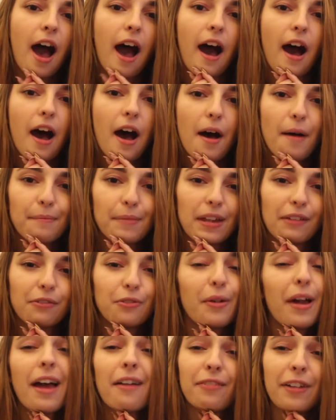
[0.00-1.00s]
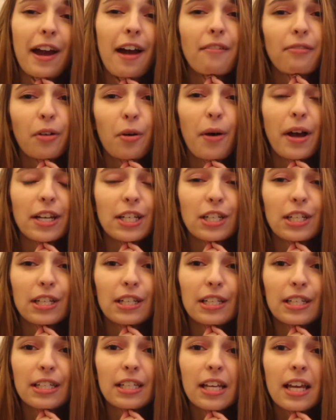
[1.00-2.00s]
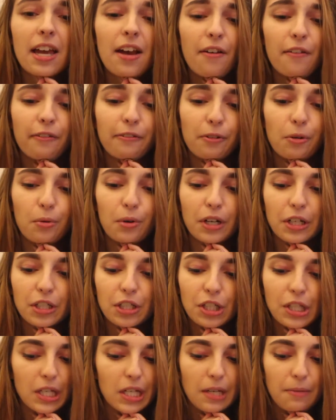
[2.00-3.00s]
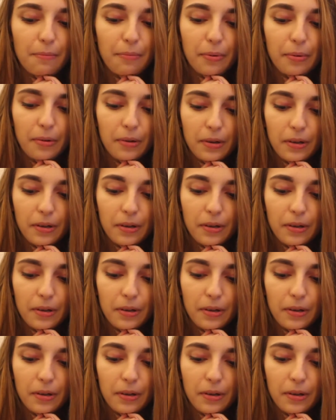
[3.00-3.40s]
If you ever have questions for cheap